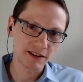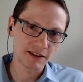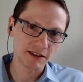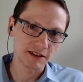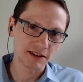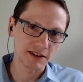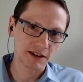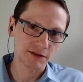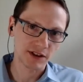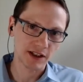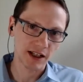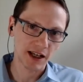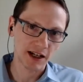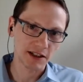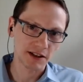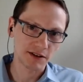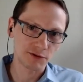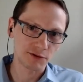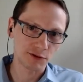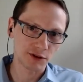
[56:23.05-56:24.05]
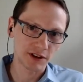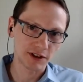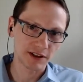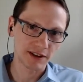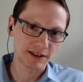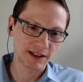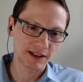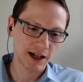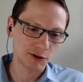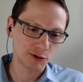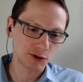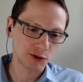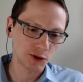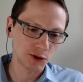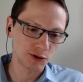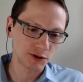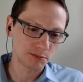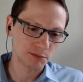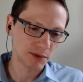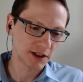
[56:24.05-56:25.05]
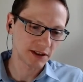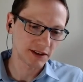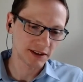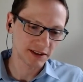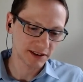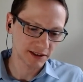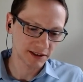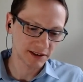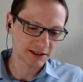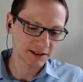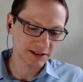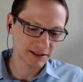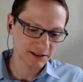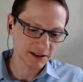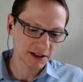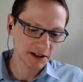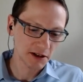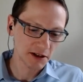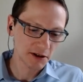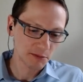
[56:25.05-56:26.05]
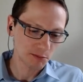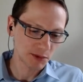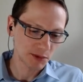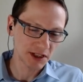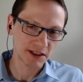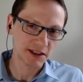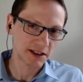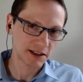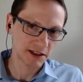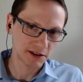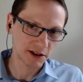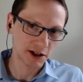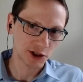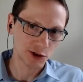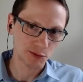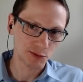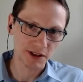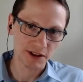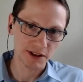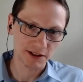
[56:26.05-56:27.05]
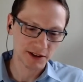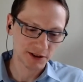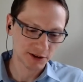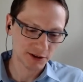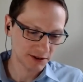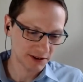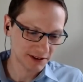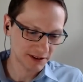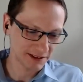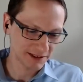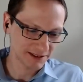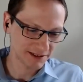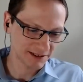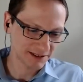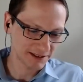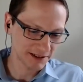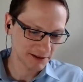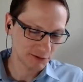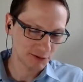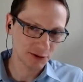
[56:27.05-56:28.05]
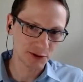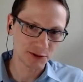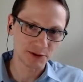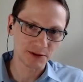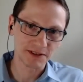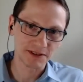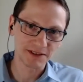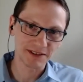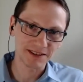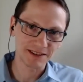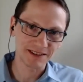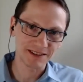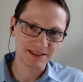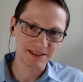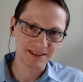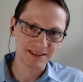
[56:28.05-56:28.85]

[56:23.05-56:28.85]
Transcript: uh, have slides for download, but uh, please get in touch with us uh, if you uh,